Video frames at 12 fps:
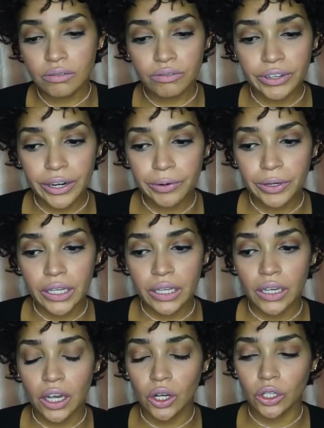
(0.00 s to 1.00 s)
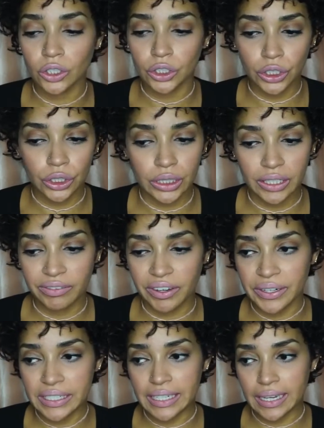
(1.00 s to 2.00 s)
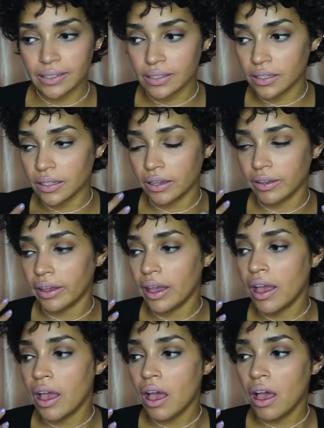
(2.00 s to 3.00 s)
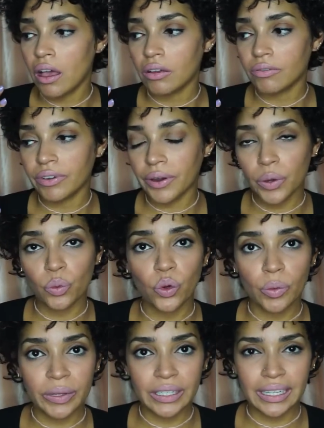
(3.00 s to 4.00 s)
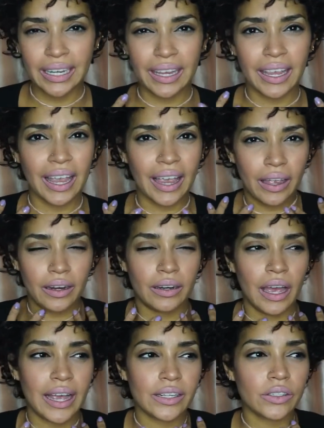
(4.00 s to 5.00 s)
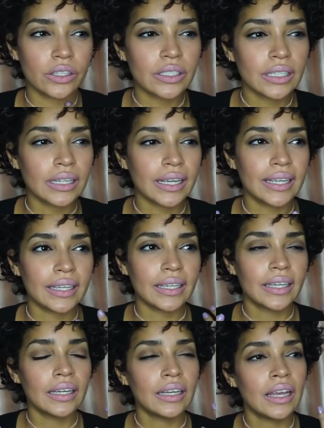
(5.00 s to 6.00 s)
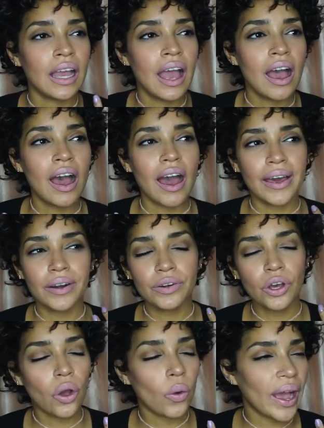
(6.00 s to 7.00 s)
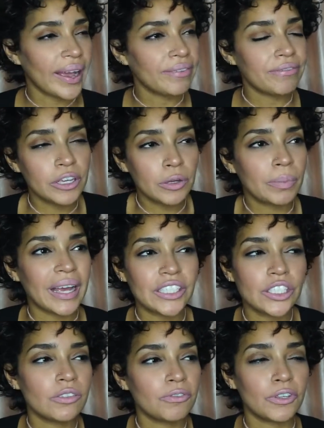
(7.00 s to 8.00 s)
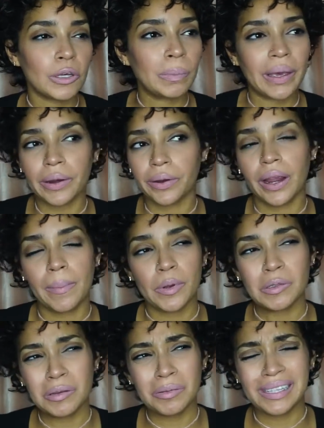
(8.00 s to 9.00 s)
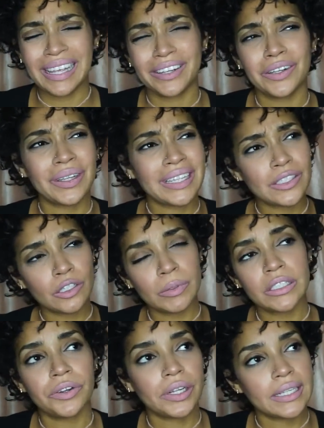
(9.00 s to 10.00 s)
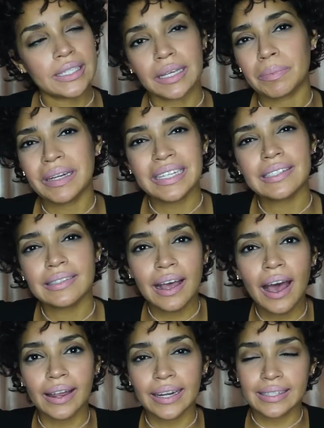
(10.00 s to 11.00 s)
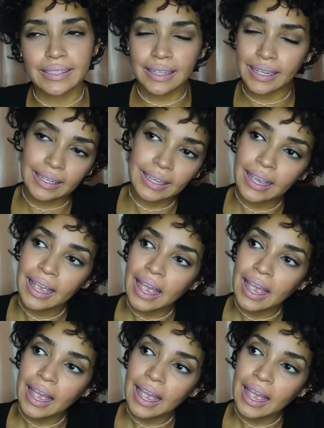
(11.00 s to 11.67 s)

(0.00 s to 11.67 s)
very girly, very dainty, very womanly, and I start to like, I don't know, I just feel better. And most people be like, girl, that's so materialistic, but it's not. It's like,